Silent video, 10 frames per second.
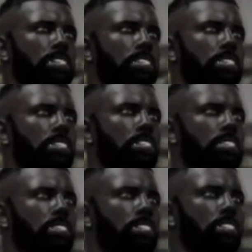
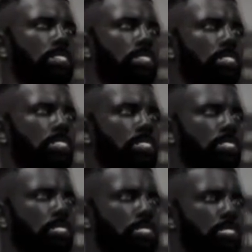
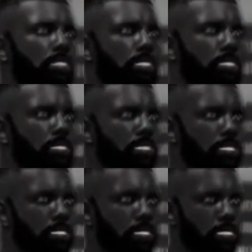
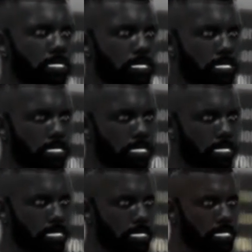
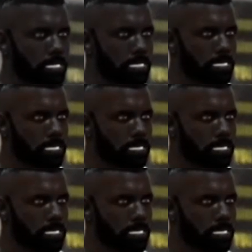Nothing is said.